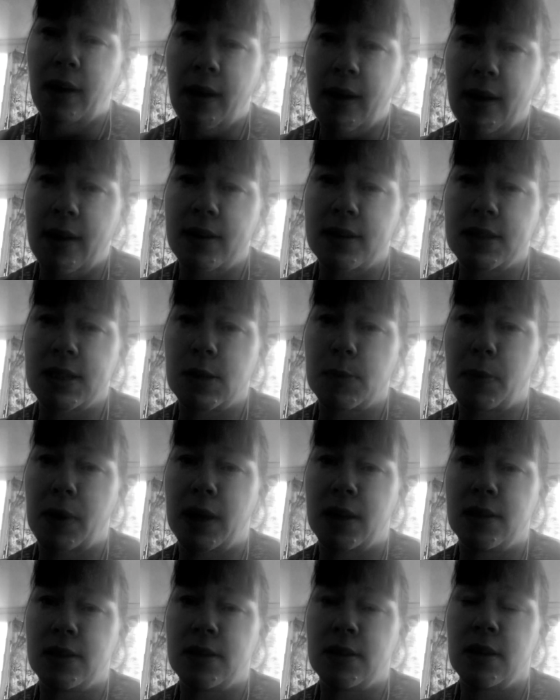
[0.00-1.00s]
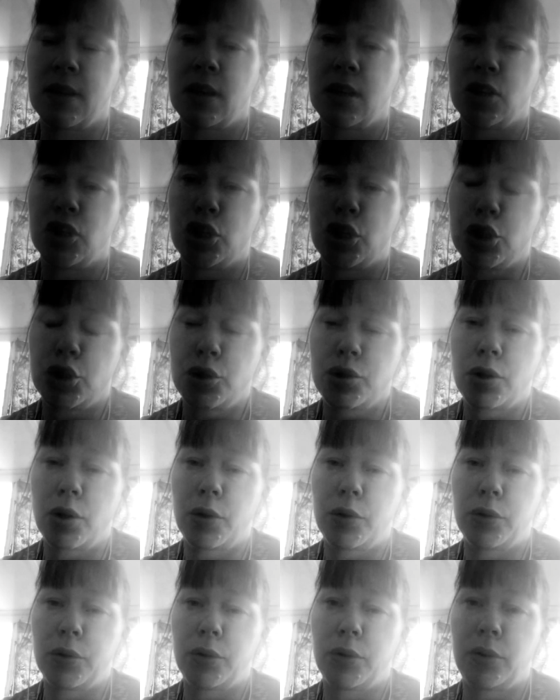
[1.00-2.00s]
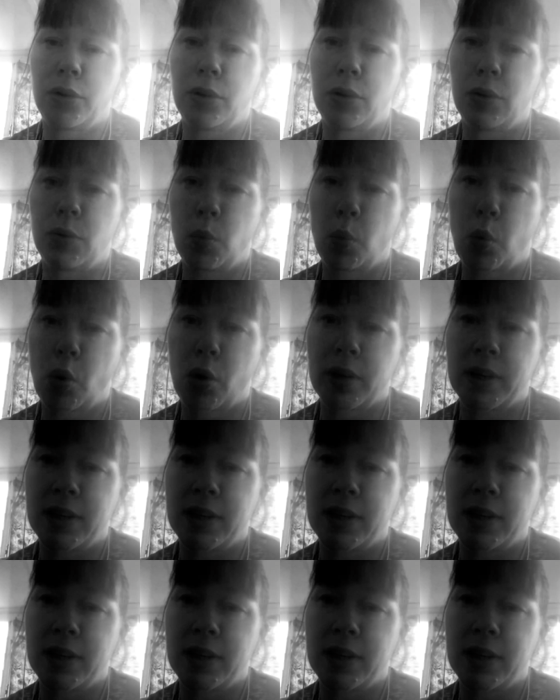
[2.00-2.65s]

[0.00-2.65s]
you're in a better heart space to know